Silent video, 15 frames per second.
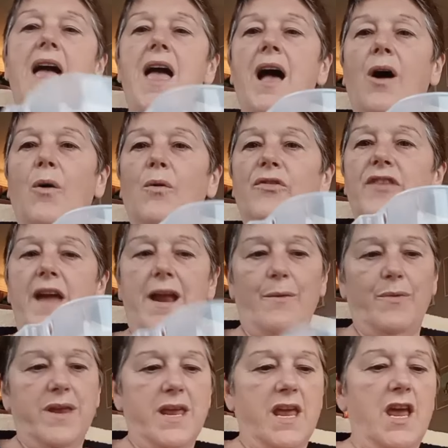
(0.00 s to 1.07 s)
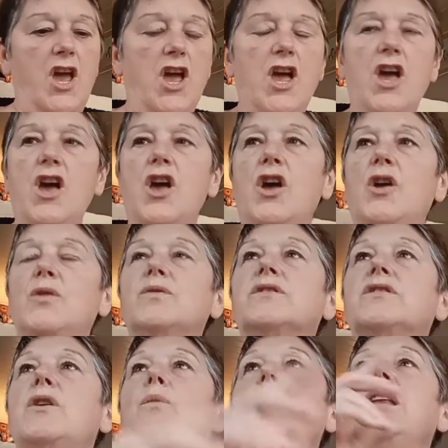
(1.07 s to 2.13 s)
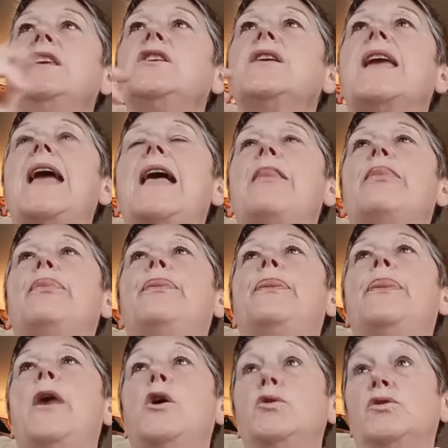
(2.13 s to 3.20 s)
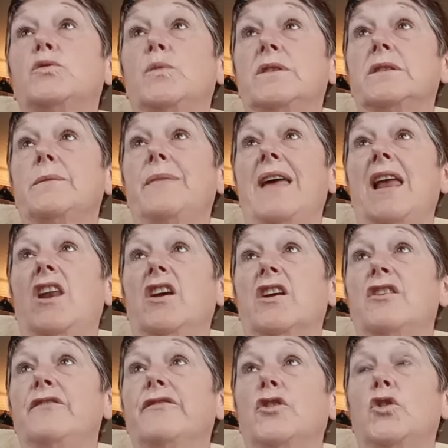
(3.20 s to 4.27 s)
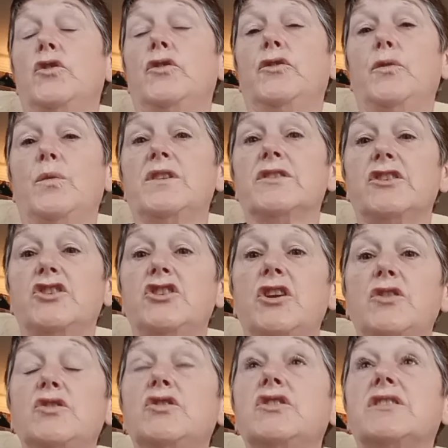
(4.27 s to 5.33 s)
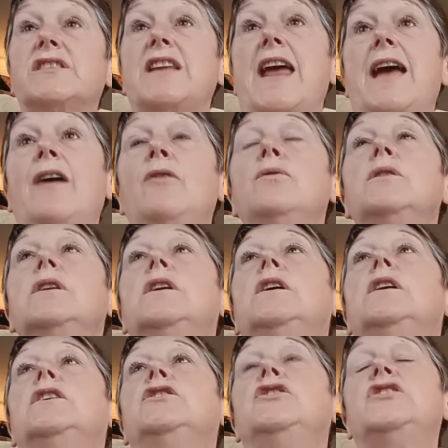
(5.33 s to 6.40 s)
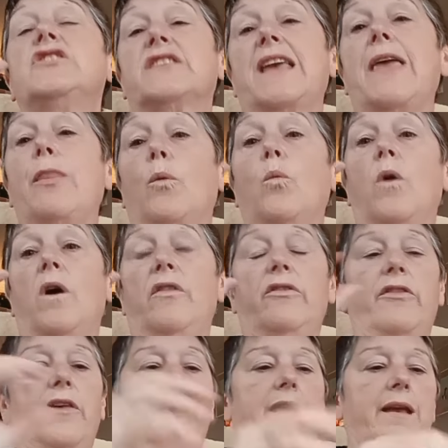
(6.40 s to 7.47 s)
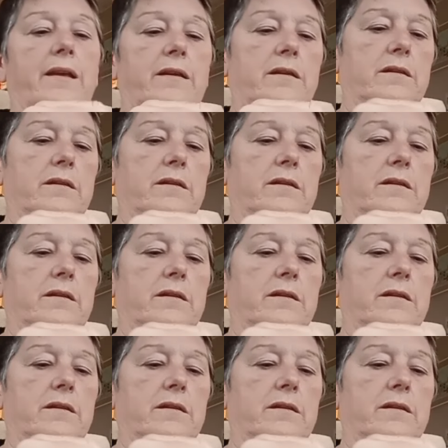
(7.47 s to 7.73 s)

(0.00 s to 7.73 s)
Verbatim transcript: Wow, there we go. So when you get those ones up there, like I've got the ones I showed you just now, you just get the one thing.